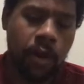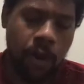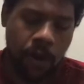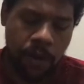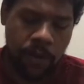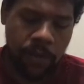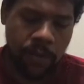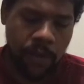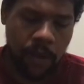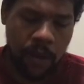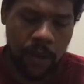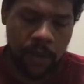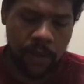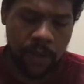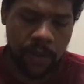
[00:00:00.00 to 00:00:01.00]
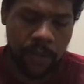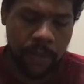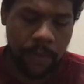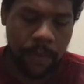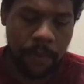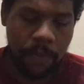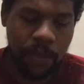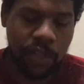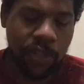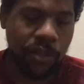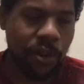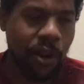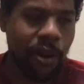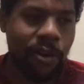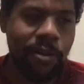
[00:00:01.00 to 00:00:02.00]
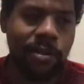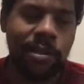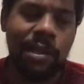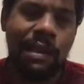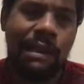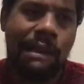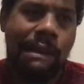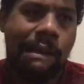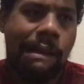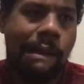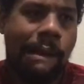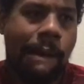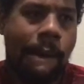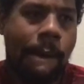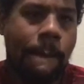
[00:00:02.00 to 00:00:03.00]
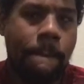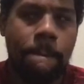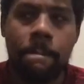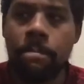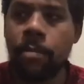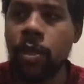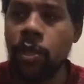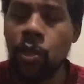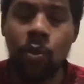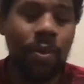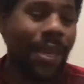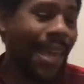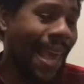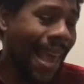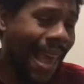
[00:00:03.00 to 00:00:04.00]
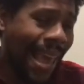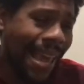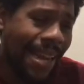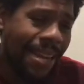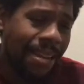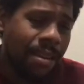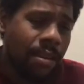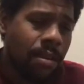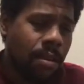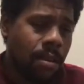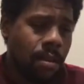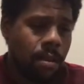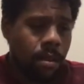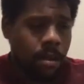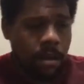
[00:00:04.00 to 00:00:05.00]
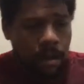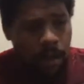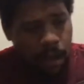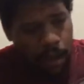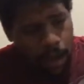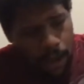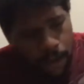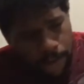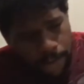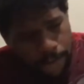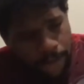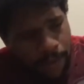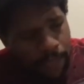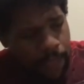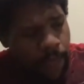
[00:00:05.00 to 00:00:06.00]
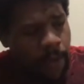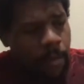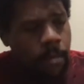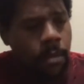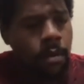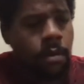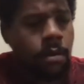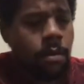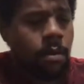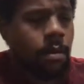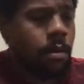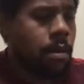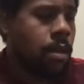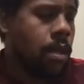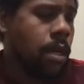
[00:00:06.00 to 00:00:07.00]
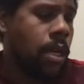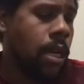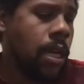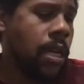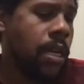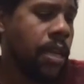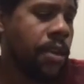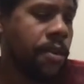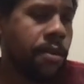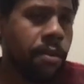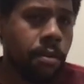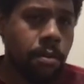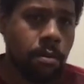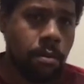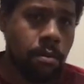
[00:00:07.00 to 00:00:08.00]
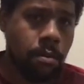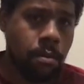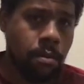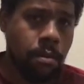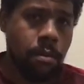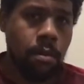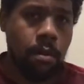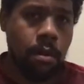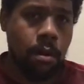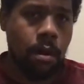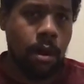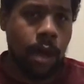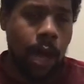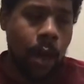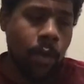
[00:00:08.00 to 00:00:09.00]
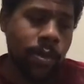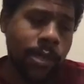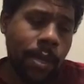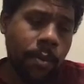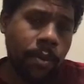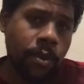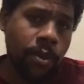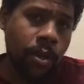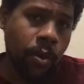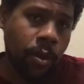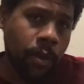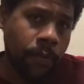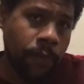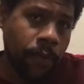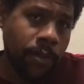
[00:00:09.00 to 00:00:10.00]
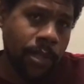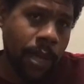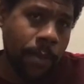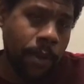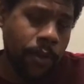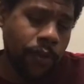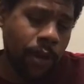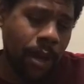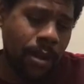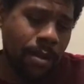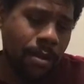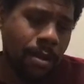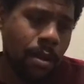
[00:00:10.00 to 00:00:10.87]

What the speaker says: cards are some of the mission cards. You can fit them in here. I was able to do it the first time I tried.